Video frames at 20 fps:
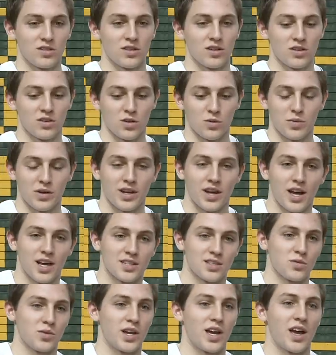the group of
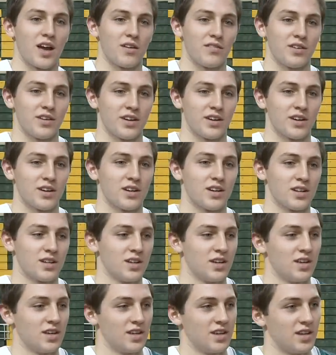guys that we have here.
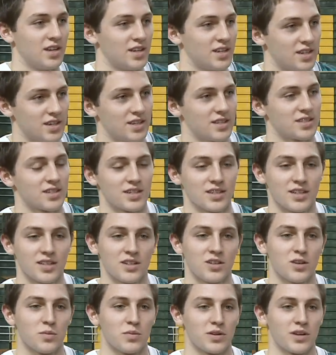It's a
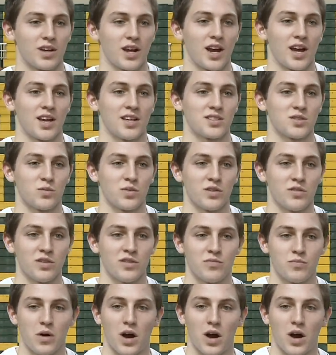good group of guys, and we've